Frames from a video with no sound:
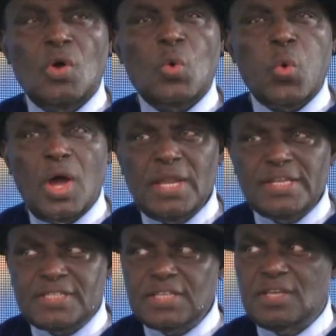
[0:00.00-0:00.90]

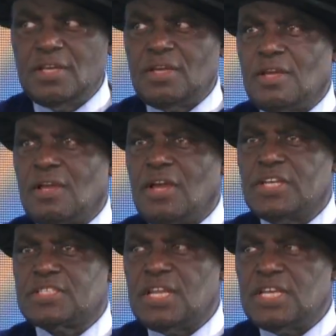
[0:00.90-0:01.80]
Quality,
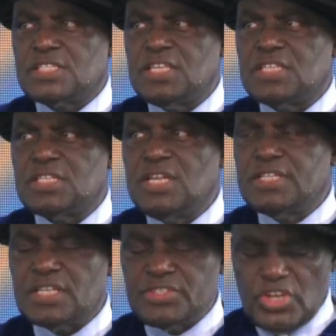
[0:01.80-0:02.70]
excellencies,
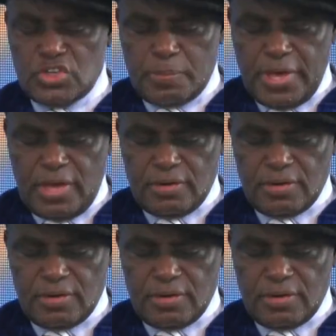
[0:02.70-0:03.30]
ladies and gentlemen,